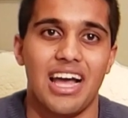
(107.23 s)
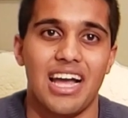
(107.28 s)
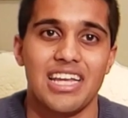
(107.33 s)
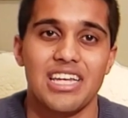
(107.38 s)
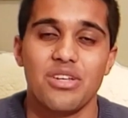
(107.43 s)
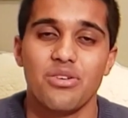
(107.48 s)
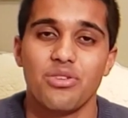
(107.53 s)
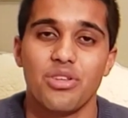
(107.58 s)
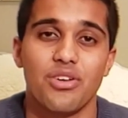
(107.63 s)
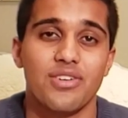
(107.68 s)
I
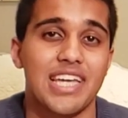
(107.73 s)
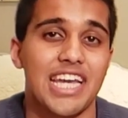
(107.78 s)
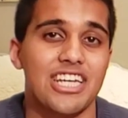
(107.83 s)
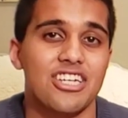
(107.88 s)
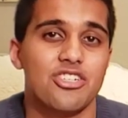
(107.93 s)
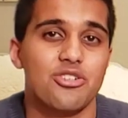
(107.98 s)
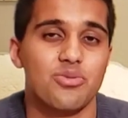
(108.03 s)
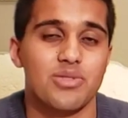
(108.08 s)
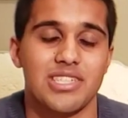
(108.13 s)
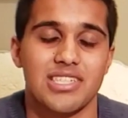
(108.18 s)
knew
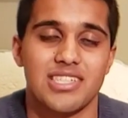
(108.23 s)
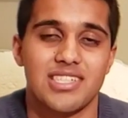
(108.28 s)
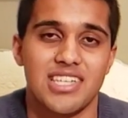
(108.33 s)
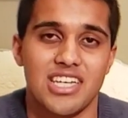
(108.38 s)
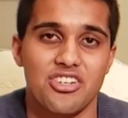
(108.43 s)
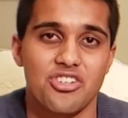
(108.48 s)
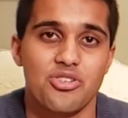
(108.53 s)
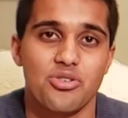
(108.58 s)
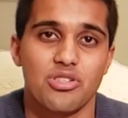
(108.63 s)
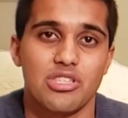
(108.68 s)
location was
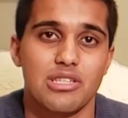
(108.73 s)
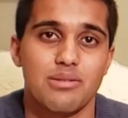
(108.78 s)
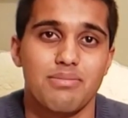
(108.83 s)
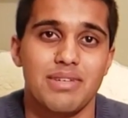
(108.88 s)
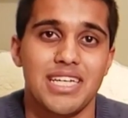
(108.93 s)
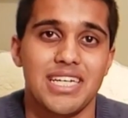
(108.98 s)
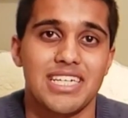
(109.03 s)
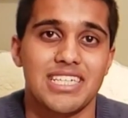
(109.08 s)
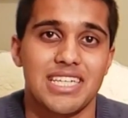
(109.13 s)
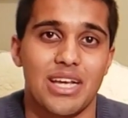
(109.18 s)
essential to
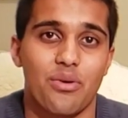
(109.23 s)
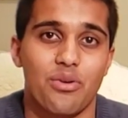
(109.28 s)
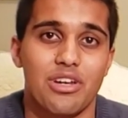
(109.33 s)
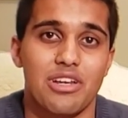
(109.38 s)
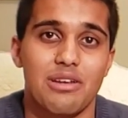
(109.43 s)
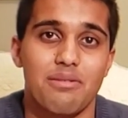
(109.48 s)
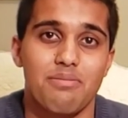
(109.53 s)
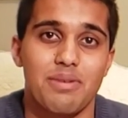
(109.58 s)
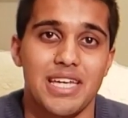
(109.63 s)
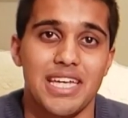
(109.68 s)
me because I
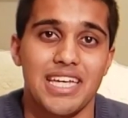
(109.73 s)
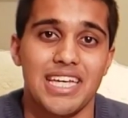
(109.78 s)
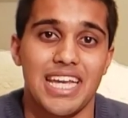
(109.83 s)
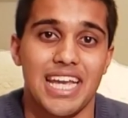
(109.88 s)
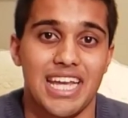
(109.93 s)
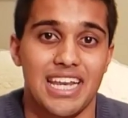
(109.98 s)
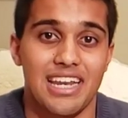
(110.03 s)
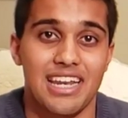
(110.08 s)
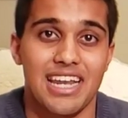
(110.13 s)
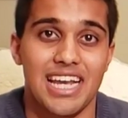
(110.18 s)
wanted to be
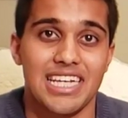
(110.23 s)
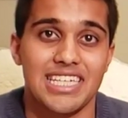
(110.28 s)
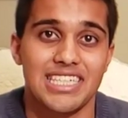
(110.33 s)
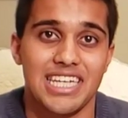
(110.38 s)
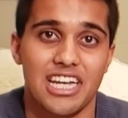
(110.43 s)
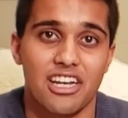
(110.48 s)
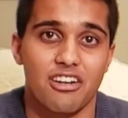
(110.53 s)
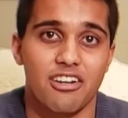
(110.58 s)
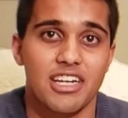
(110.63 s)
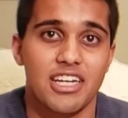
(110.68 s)
in a nice
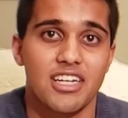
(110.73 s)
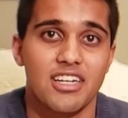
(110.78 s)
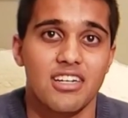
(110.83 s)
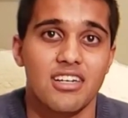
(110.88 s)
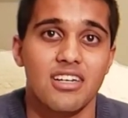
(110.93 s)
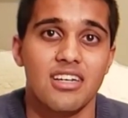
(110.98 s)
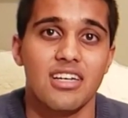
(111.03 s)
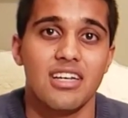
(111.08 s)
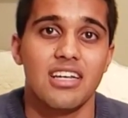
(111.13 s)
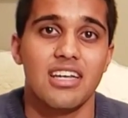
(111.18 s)

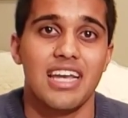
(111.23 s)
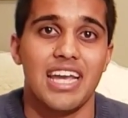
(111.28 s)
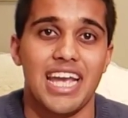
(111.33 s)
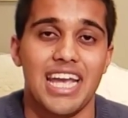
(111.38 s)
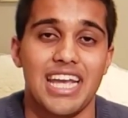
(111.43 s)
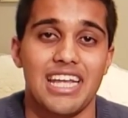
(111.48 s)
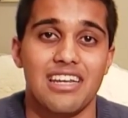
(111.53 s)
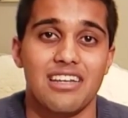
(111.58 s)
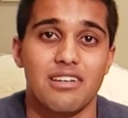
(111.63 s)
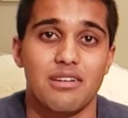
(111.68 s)
area,
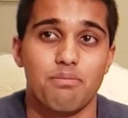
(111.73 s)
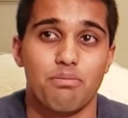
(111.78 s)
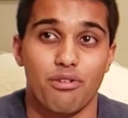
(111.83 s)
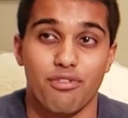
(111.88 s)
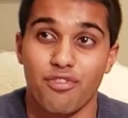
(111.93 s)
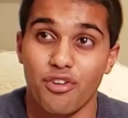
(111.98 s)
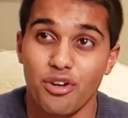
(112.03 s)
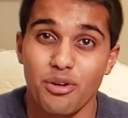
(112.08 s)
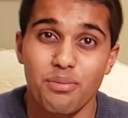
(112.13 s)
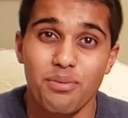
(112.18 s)
and
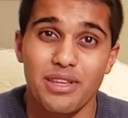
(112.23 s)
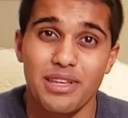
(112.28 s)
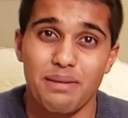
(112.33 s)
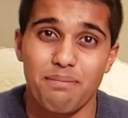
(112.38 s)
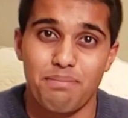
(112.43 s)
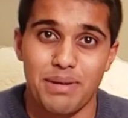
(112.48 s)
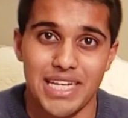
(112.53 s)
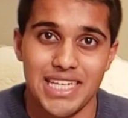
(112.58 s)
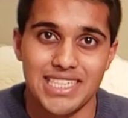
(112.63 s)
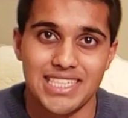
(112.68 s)
preferably a
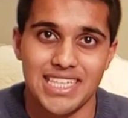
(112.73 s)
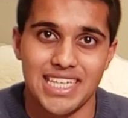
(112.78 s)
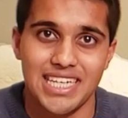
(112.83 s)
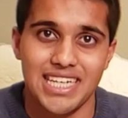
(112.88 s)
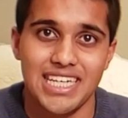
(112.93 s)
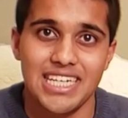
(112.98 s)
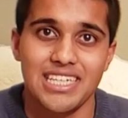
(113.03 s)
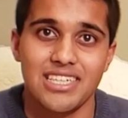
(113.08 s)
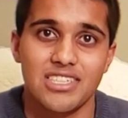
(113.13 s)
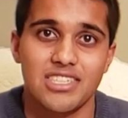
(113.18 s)
big
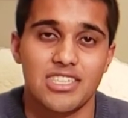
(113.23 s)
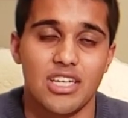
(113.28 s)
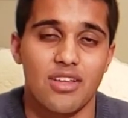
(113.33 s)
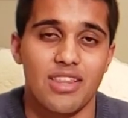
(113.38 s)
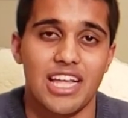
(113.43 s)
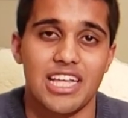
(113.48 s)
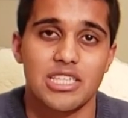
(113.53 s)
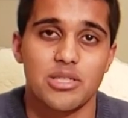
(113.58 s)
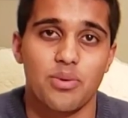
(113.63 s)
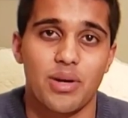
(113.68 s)
city, so
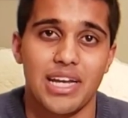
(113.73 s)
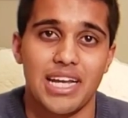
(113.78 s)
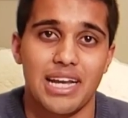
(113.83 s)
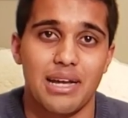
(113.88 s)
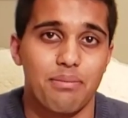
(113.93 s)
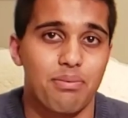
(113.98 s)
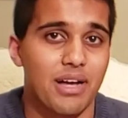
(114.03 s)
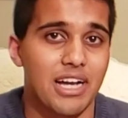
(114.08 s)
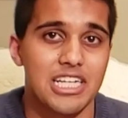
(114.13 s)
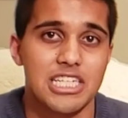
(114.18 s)
that's why
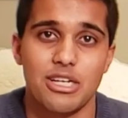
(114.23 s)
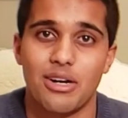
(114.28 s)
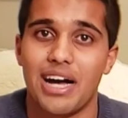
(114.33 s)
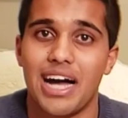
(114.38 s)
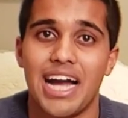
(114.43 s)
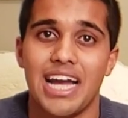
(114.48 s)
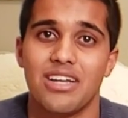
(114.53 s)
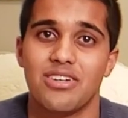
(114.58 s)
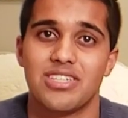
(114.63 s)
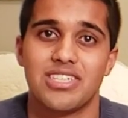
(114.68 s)
I applied to
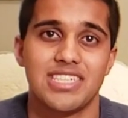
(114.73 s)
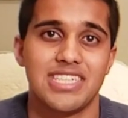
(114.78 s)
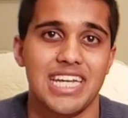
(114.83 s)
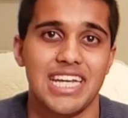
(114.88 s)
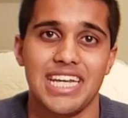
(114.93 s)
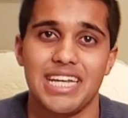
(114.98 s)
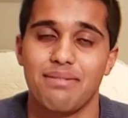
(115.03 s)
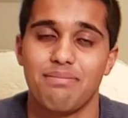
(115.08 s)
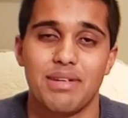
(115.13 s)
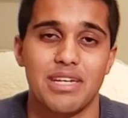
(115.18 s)
Ohio
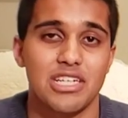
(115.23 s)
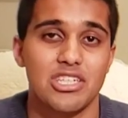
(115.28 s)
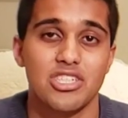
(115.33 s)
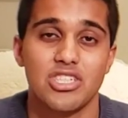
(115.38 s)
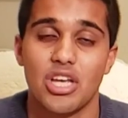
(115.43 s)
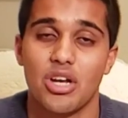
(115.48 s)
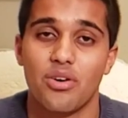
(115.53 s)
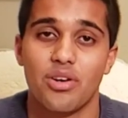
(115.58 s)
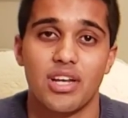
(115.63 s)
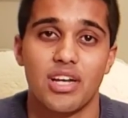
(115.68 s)
State,
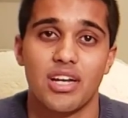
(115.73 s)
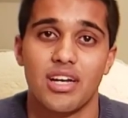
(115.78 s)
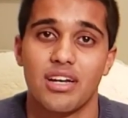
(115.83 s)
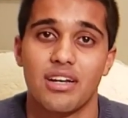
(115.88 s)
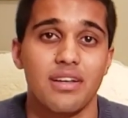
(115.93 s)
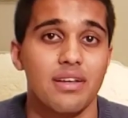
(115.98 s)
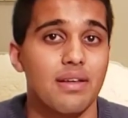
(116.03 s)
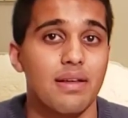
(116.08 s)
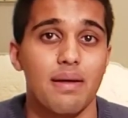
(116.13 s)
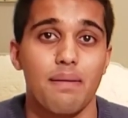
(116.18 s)

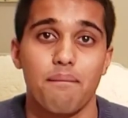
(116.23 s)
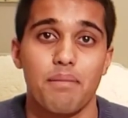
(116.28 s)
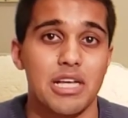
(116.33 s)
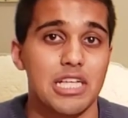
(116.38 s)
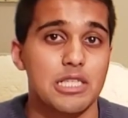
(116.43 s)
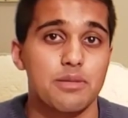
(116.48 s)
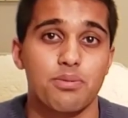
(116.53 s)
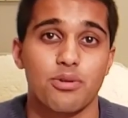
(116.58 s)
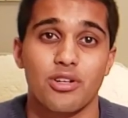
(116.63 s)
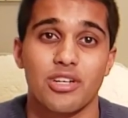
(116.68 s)
Minnesota,
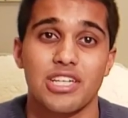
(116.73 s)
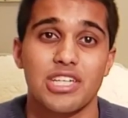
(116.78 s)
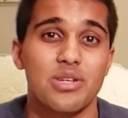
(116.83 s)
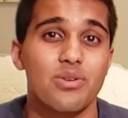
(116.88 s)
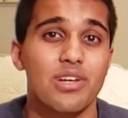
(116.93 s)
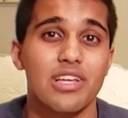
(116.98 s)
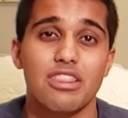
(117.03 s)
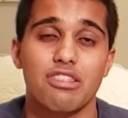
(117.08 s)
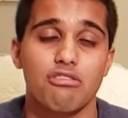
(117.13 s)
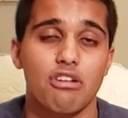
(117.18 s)
Pittsburgh, and
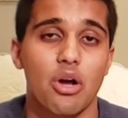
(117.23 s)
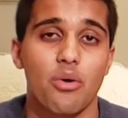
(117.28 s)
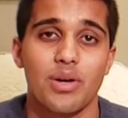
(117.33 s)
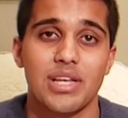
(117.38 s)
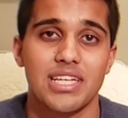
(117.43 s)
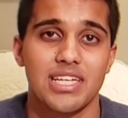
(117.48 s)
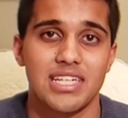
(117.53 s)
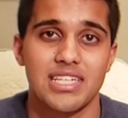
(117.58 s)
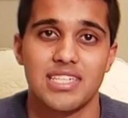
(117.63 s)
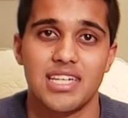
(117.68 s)
you could throw
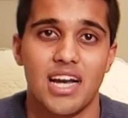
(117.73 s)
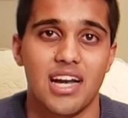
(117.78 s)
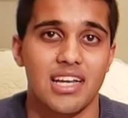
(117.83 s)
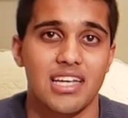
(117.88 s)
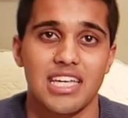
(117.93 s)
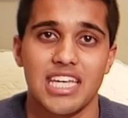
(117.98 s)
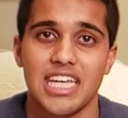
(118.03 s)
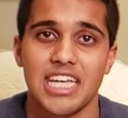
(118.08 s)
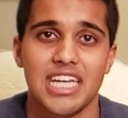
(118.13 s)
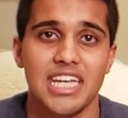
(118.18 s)
in
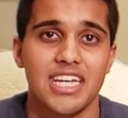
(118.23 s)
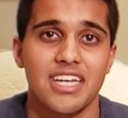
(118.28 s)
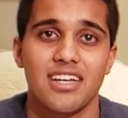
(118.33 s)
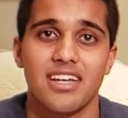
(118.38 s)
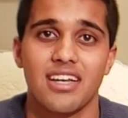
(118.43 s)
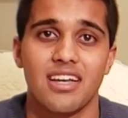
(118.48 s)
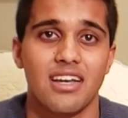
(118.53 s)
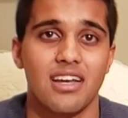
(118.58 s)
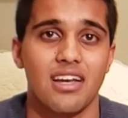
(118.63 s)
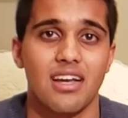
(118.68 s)
Kentucky,
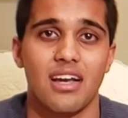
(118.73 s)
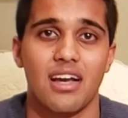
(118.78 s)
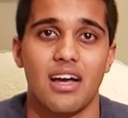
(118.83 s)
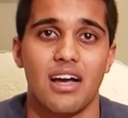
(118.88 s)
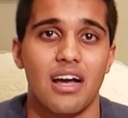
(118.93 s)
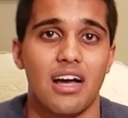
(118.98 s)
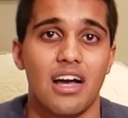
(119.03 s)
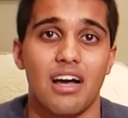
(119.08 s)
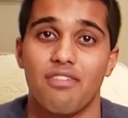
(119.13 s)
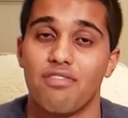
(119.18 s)

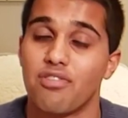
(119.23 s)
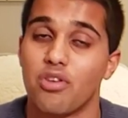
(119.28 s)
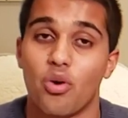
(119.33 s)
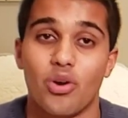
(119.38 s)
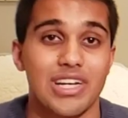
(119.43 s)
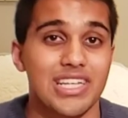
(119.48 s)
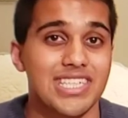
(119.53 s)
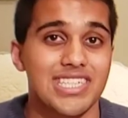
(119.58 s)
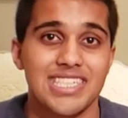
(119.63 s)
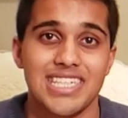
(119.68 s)

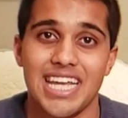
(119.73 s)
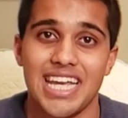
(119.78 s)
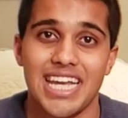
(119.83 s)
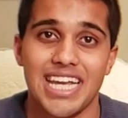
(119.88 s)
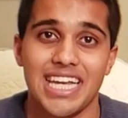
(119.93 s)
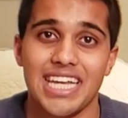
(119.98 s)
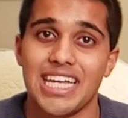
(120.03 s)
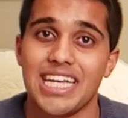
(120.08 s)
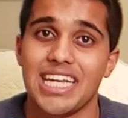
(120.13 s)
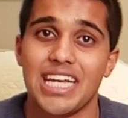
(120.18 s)
Florida
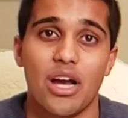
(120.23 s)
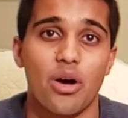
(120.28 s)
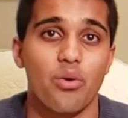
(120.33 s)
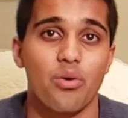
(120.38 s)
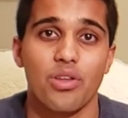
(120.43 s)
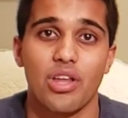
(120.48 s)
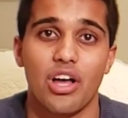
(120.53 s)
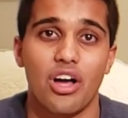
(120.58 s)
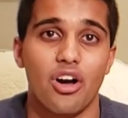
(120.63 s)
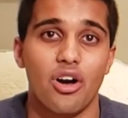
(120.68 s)
State,
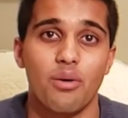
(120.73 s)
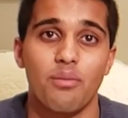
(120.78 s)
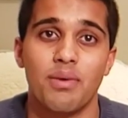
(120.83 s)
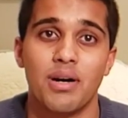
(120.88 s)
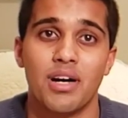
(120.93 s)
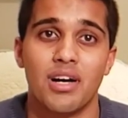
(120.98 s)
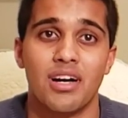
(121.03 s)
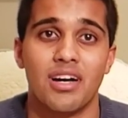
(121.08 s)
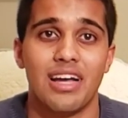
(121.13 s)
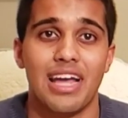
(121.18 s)

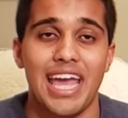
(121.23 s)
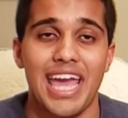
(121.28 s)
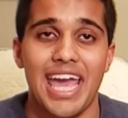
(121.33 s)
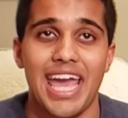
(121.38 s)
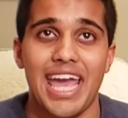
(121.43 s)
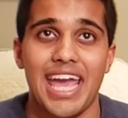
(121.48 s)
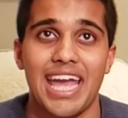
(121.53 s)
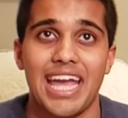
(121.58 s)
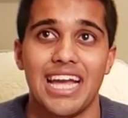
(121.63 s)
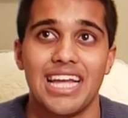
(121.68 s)
Oklahoma,
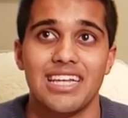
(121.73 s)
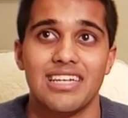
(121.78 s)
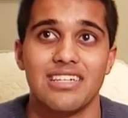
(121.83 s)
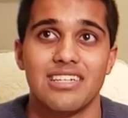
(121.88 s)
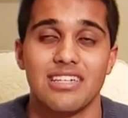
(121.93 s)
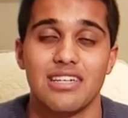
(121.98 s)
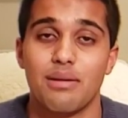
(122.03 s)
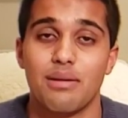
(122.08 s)
and